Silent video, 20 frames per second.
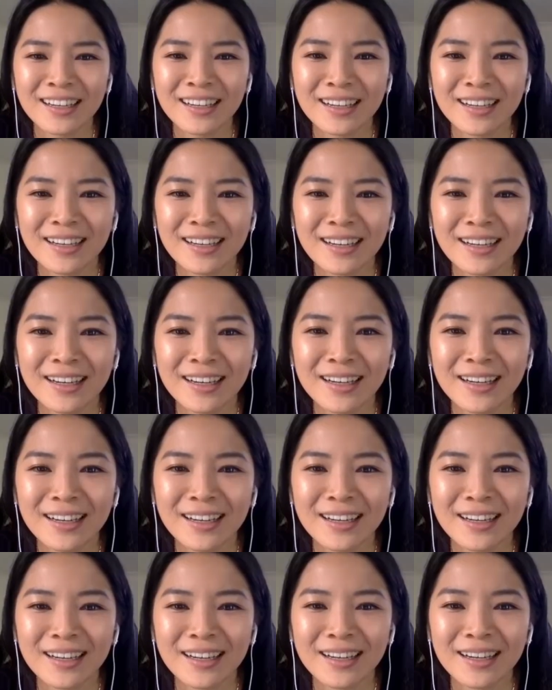
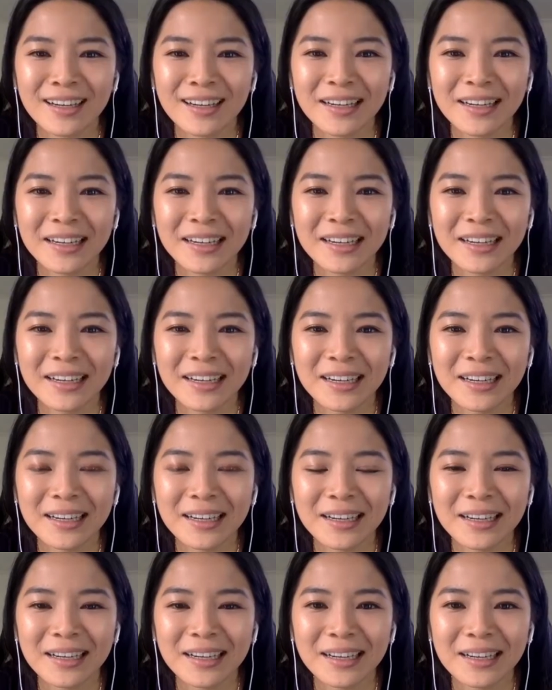
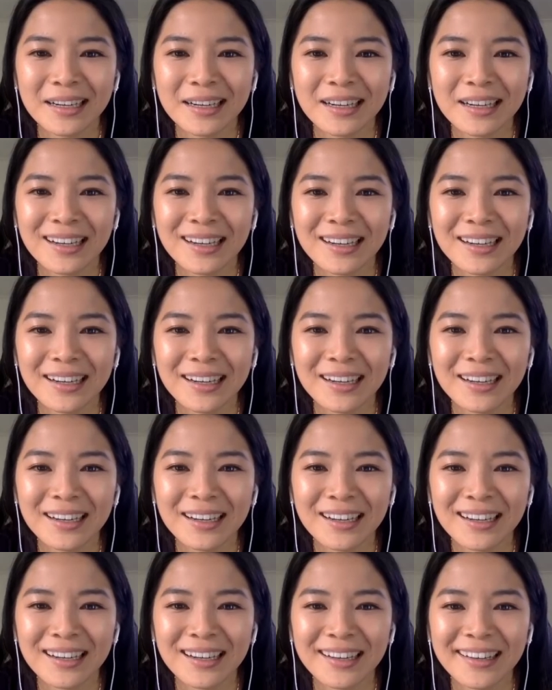
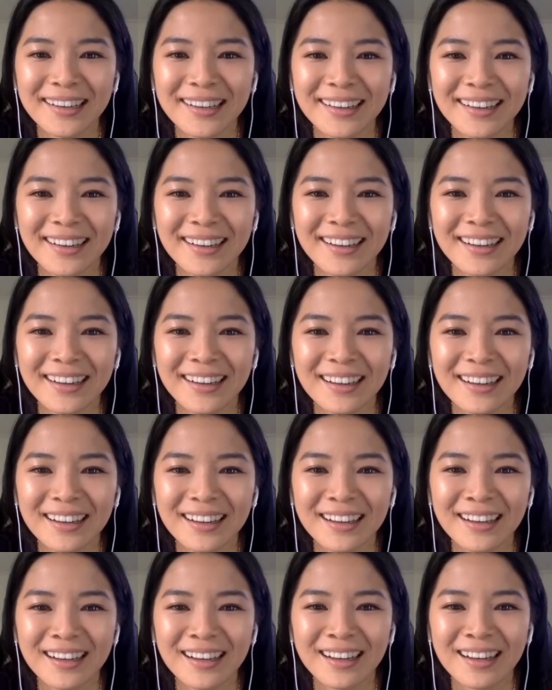
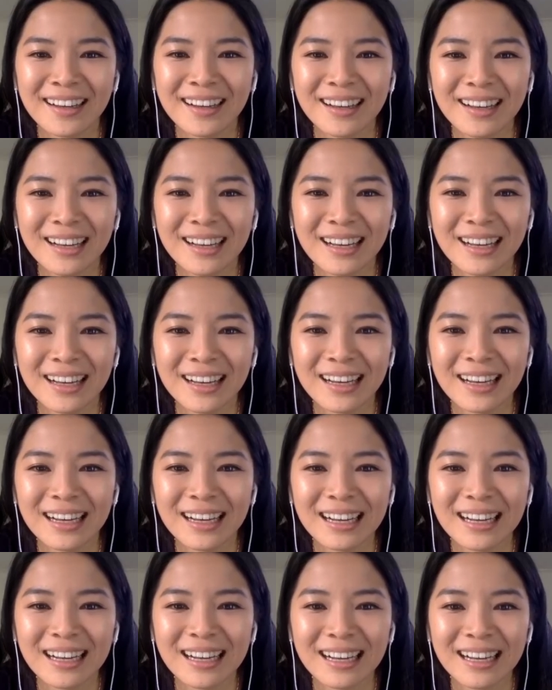
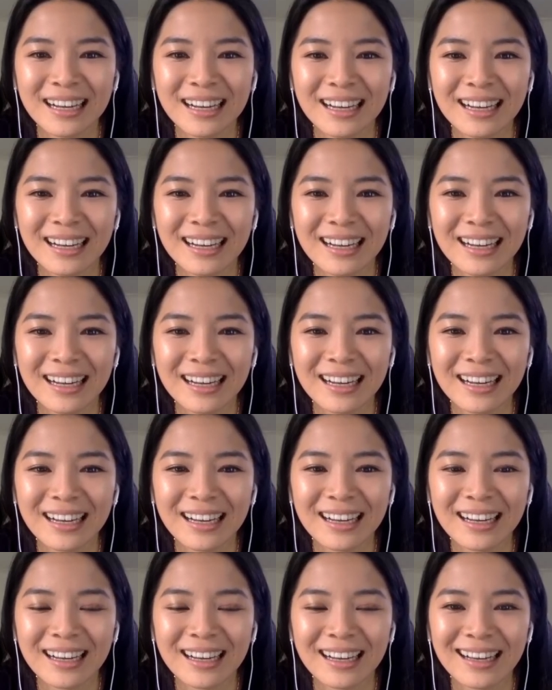
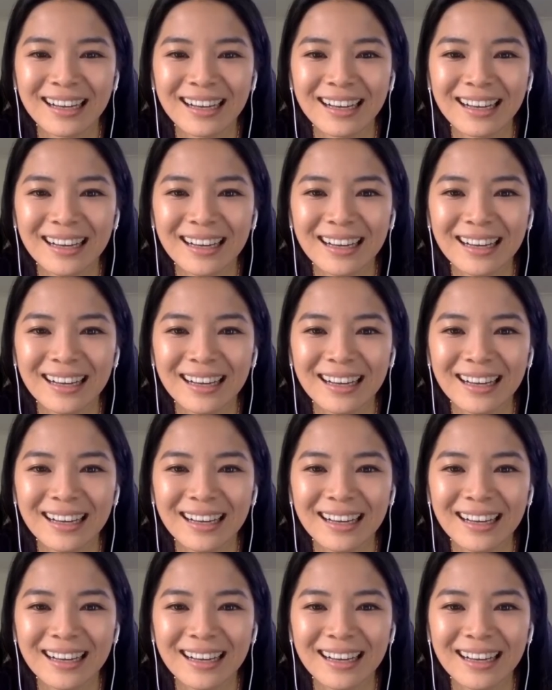The person shown says nothing.